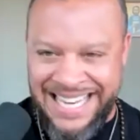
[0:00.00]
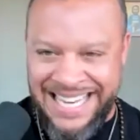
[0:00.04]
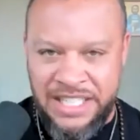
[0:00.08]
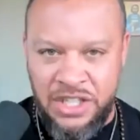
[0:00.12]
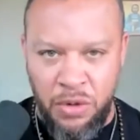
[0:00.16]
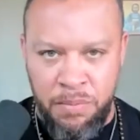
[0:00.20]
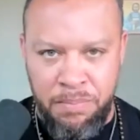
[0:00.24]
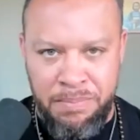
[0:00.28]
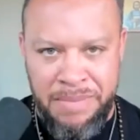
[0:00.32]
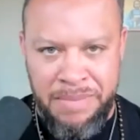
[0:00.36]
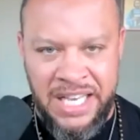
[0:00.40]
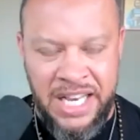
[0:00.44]

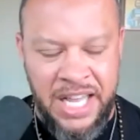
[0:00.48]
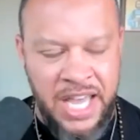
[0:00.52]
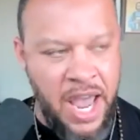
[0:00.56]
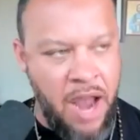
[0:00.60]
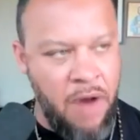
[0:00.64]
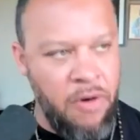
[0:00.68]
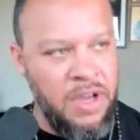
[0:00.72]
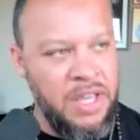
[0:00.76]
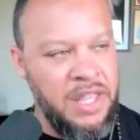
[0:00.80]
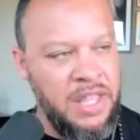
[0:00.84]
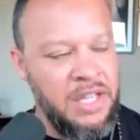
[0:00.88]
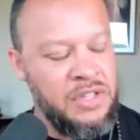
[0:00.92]

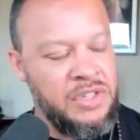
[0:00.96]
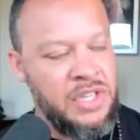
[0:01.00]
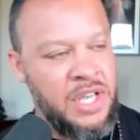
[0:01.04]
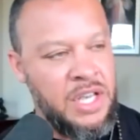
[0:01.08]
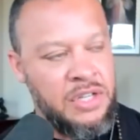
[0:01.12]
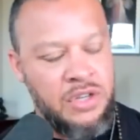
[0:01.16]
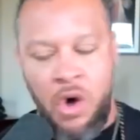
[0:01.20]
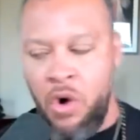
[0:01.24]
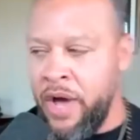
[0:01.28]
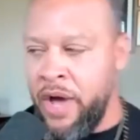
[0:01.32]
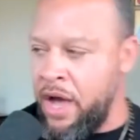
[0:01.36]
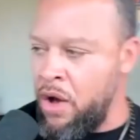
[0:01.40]
intermediary that
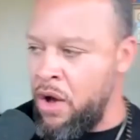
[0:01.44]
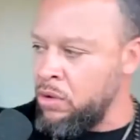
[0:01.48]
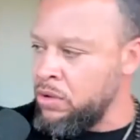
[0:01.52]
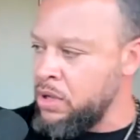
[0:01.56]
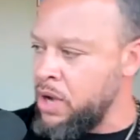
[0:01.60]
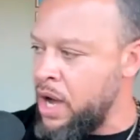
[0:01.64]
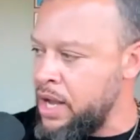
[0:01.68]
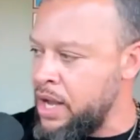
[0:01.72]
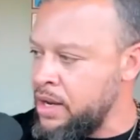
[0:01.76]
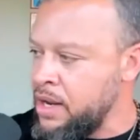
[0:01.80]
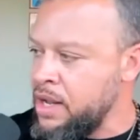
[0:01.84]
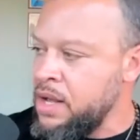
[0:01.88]
says okay hold
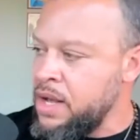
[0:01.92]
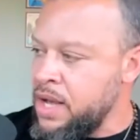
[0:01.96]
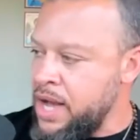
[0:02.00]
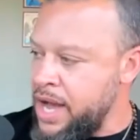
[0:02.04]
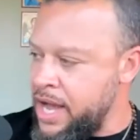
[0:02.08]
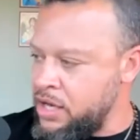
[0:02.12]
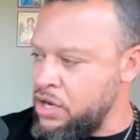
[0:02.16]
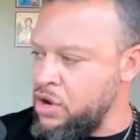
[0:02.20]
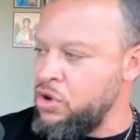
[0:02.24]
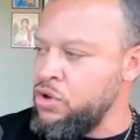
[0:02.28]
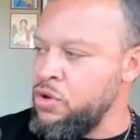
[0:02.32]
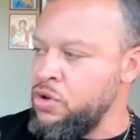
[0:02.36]
on
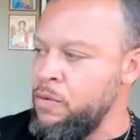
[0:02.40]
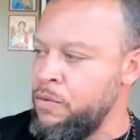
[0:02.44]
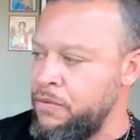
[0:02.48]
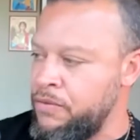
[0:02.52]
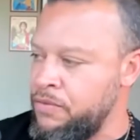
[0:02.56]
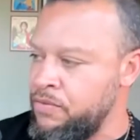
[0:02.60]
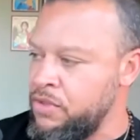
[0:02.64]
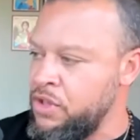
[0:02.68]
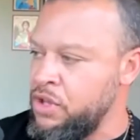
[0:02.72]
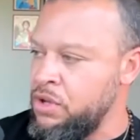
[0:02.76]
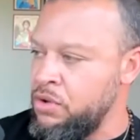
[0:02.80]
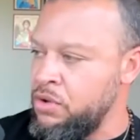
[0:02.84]
i know you
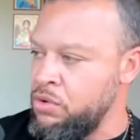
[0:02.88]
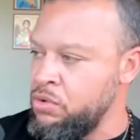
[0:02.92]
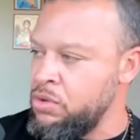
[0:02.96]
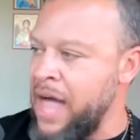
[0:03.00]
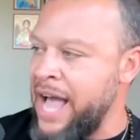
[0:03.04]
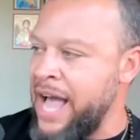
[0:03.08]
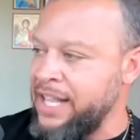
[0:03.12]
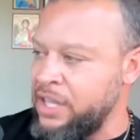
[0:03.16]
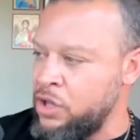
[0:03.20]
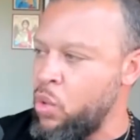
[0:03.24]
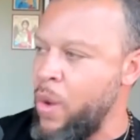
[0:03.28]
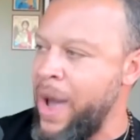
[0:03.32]
you
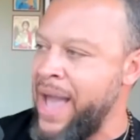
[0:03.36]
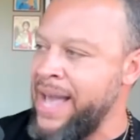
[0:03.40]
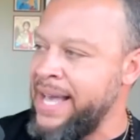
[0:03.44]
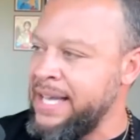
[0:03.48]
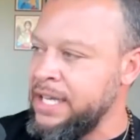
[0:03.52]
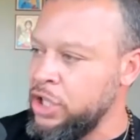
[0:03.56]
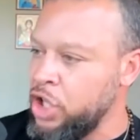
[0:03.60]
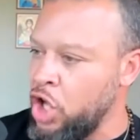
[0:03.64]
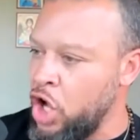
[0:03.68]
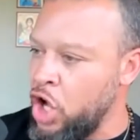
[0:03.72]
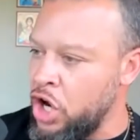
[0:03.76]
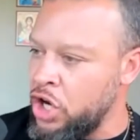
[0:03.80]
like the way
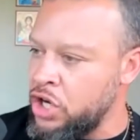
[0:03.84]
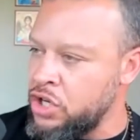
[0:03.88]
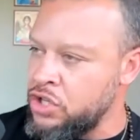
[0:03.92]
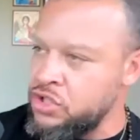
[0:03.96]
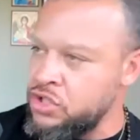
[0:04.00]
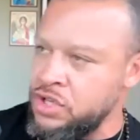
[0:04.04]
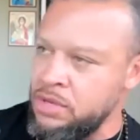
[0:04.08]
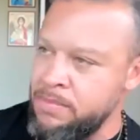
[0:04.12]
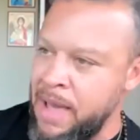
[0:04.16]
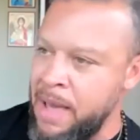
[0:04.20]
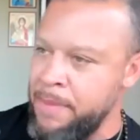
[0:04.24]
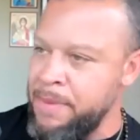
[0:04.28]
he
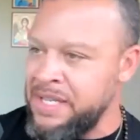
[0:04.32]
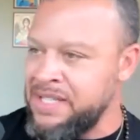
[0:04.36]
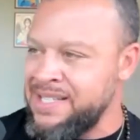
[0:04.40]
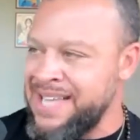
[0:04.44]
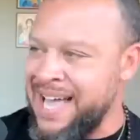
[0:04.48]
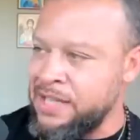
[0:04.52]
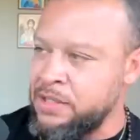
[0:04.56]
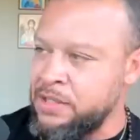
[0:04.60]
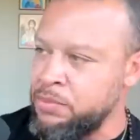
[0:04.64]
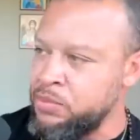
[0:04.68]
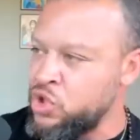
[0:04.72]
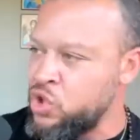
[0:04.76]
looks and maybe he's
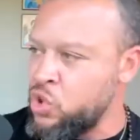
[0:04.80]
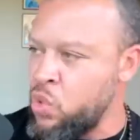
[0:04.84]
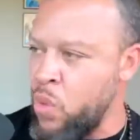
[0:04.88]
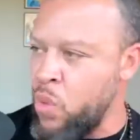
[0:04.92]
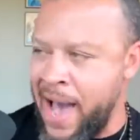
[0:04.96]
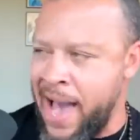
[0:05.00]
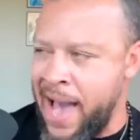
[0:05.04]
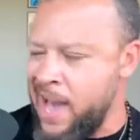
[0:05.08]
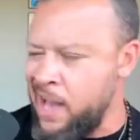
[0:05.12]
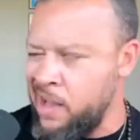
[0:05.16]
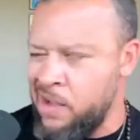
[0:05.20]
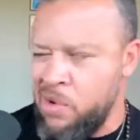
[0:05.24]
got some
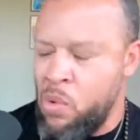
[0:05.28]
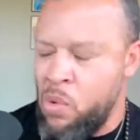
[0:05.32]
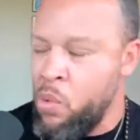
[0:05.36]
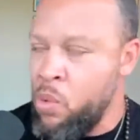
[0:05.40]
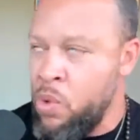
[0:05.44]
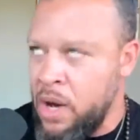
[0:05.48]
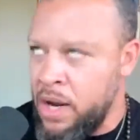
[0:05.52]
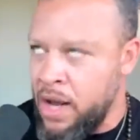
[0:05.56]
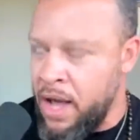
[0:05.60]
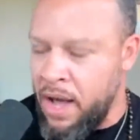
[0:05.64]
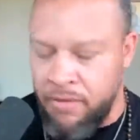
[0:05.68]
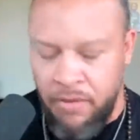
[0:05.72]
swag
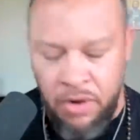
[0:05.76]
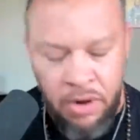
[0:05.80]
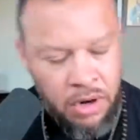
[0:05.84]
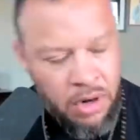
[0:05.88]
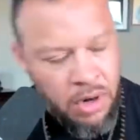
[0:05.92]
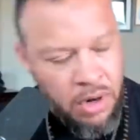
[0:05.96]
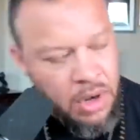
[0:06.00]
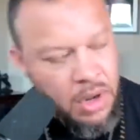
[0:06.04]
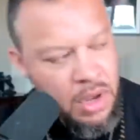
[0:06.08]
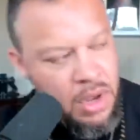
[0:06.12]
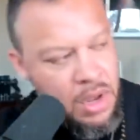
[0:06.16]
whatever